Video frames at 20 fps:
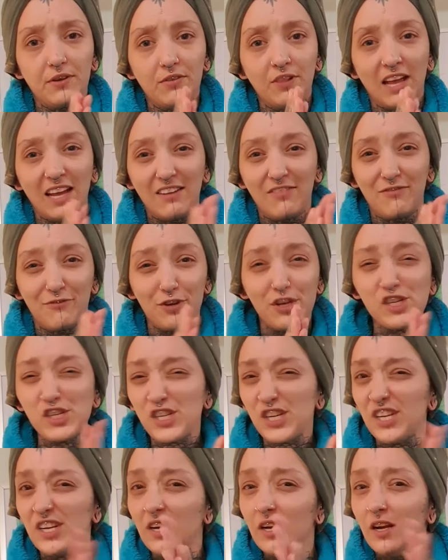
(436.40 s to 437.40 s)
like
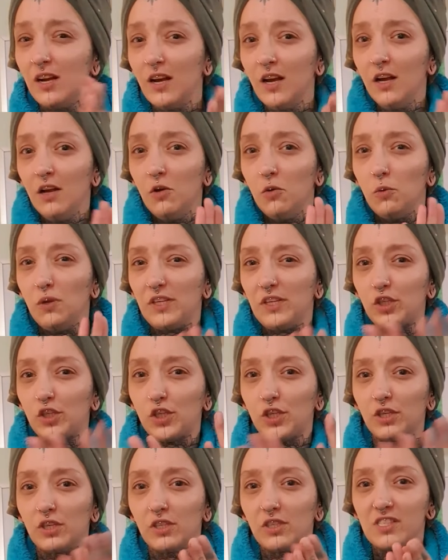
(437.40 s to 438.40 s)
friction,
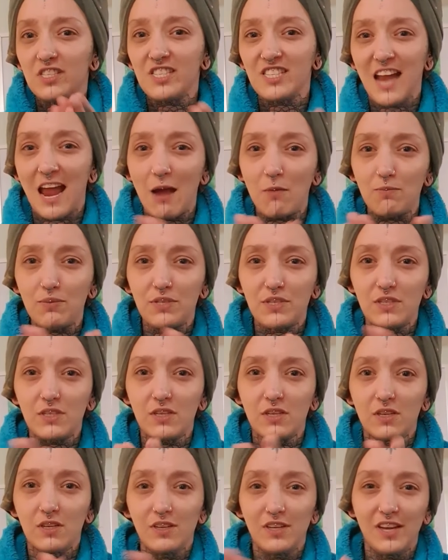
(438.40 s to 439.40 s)
which
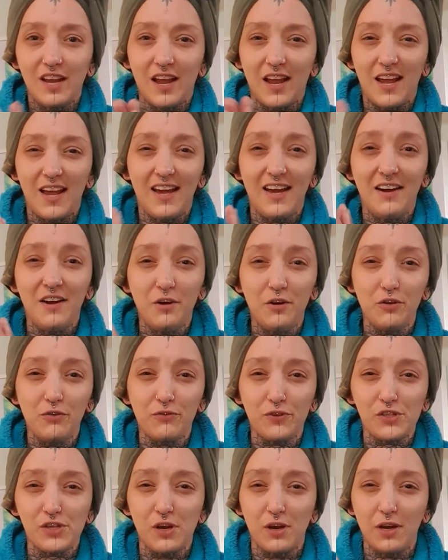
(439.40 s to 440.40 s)
snaps your hair
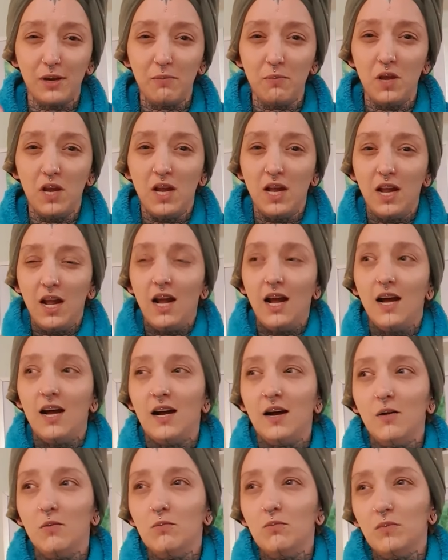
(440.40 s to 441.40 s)
over time,
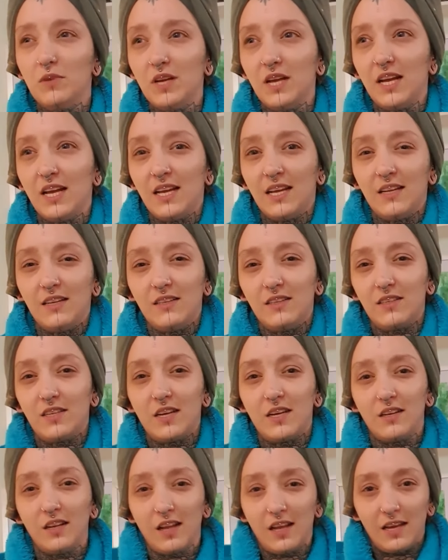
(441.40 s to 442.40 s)
and
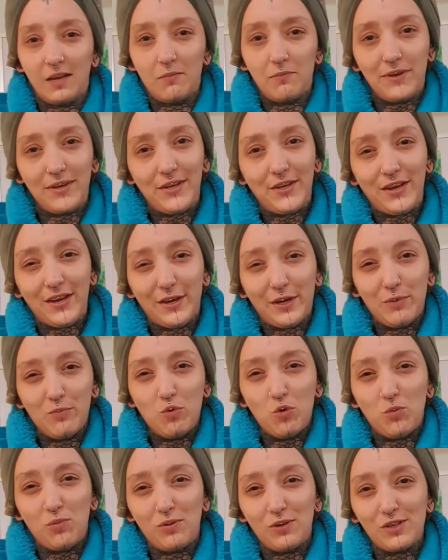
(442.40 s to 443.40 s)
can like make your hair
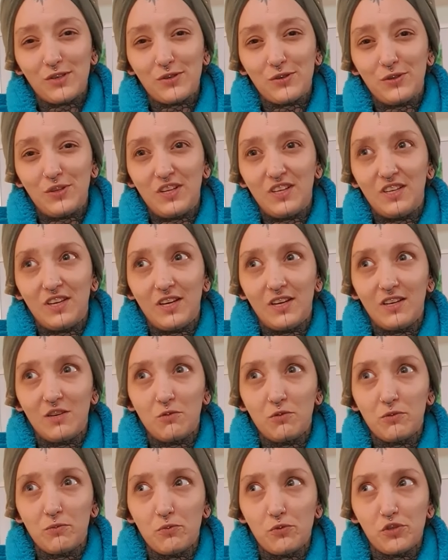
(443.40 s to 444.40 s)
more brittle, and you end
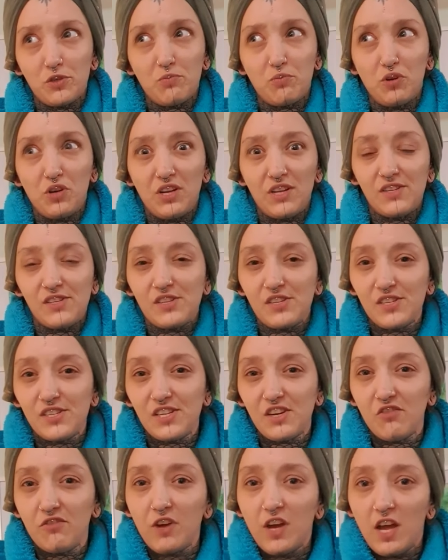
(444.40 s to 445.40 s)
up with more split ends and
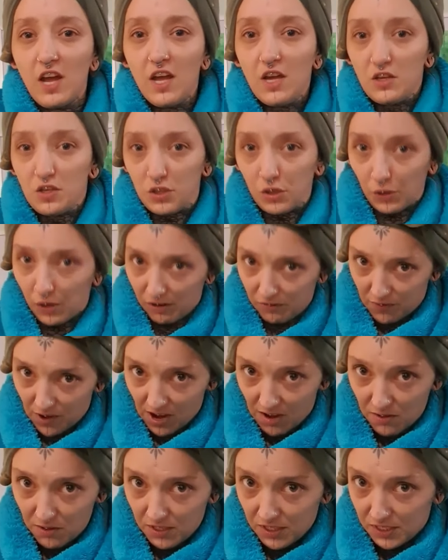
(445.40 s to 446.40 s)
stuff. So I
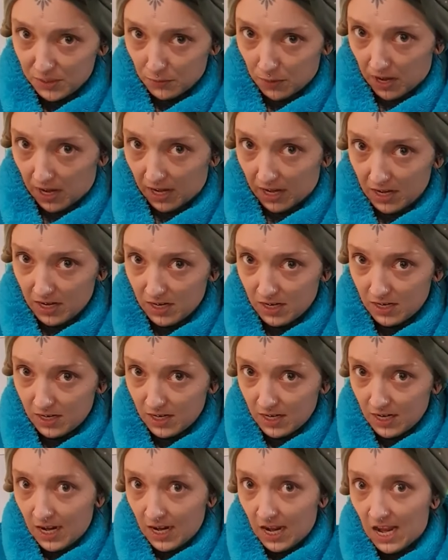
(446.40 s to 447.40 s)
found this way,
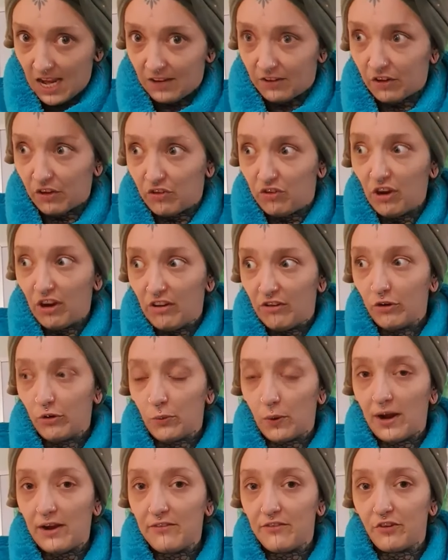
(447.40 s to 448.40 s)
it's a gentle
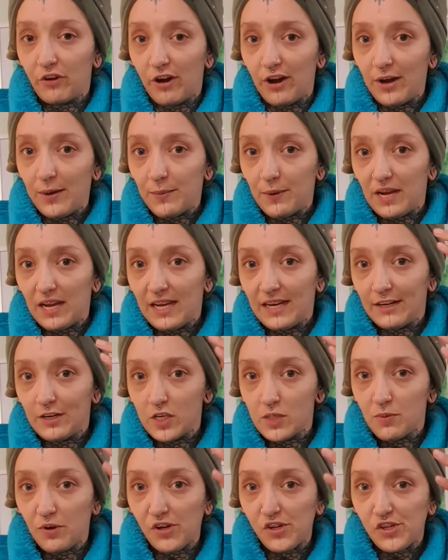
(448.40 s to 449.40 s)
way of drying my hair,
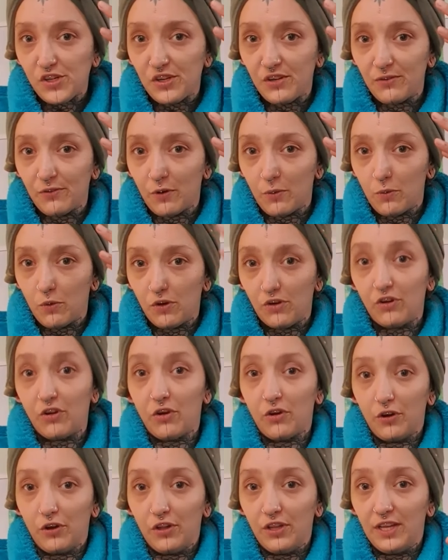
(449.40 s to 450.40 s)
especially if I want it
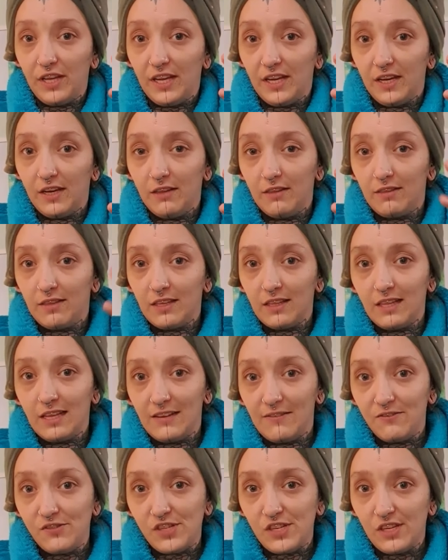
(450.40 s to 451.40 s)
curly, that
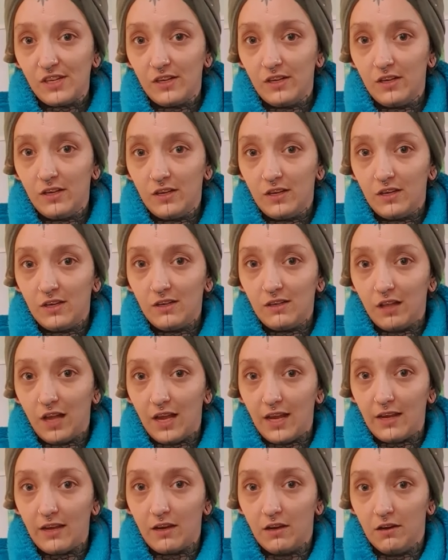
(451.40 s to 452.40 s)
leaves it
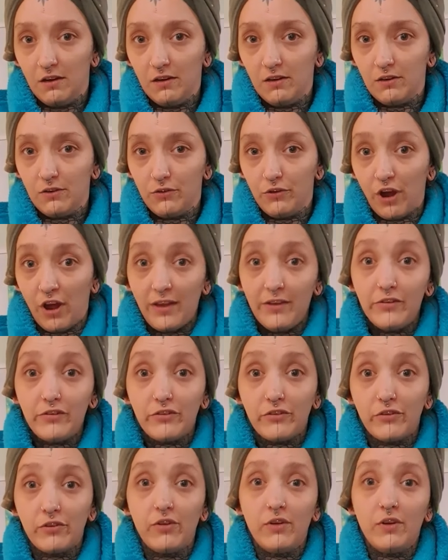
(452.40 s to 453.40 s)
like
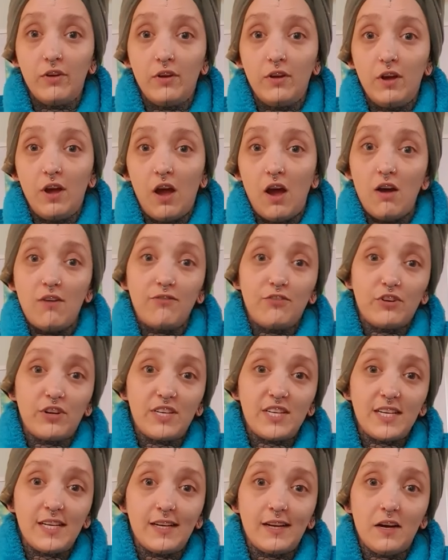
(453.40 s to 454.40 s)
nice after I
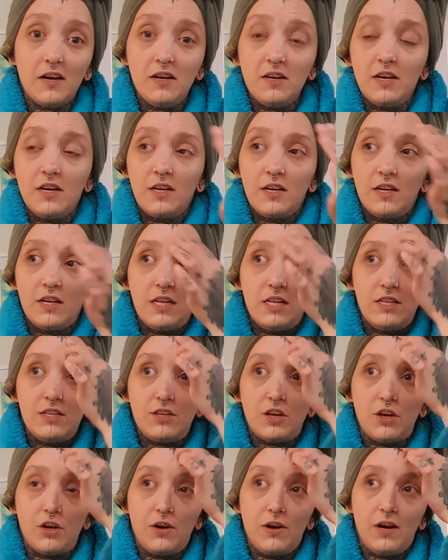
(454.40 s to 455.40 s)
take it out.
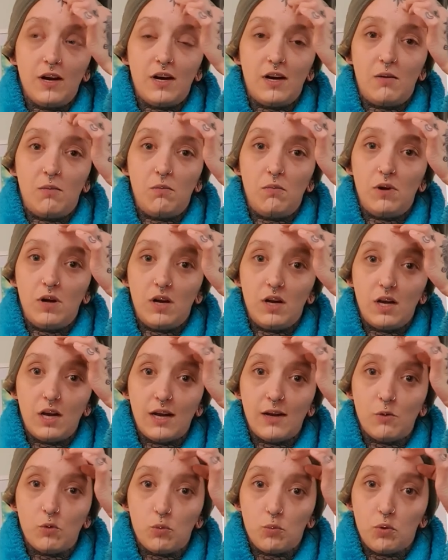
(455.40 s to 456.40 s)
So
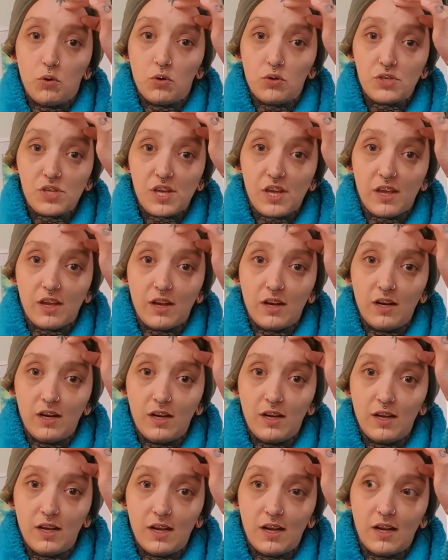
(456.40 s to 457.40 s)
I will pause again
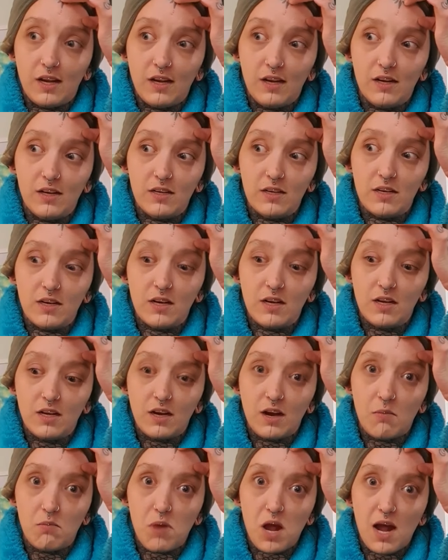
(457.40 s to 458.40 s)
and
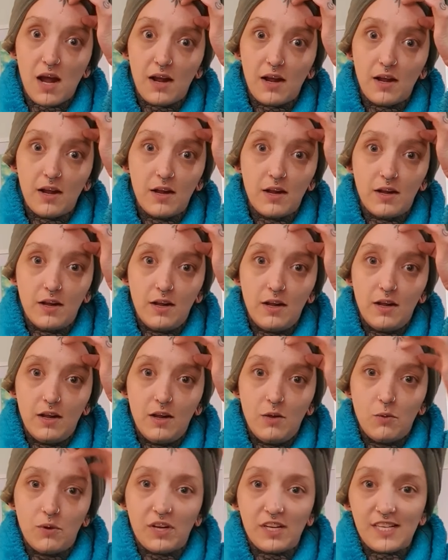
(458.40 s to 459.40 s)
come back
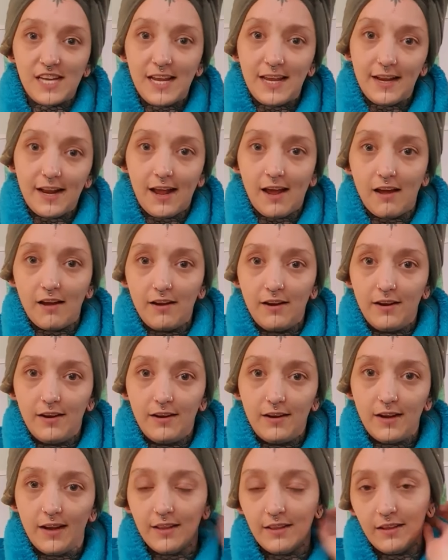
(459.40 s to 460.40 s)
when I take it out,
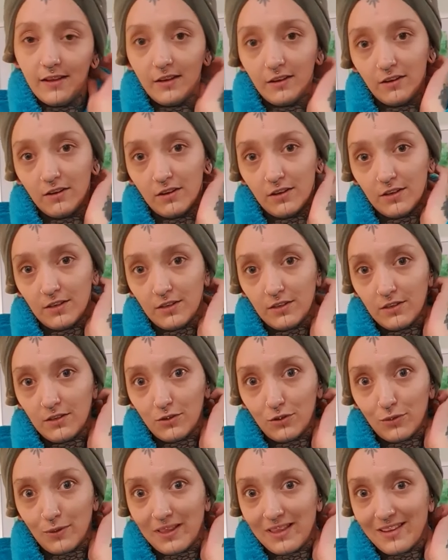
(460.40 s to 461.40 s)
and then
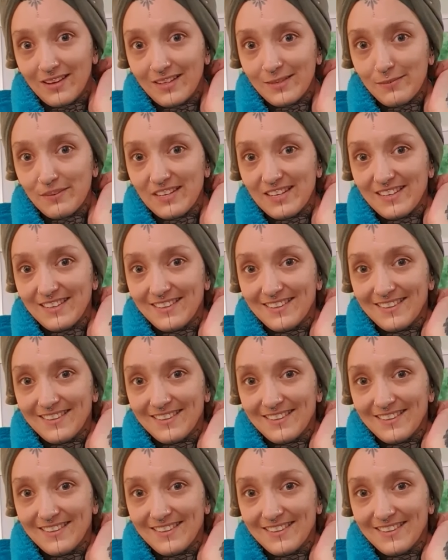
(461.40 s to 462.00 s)
talk about the next bit.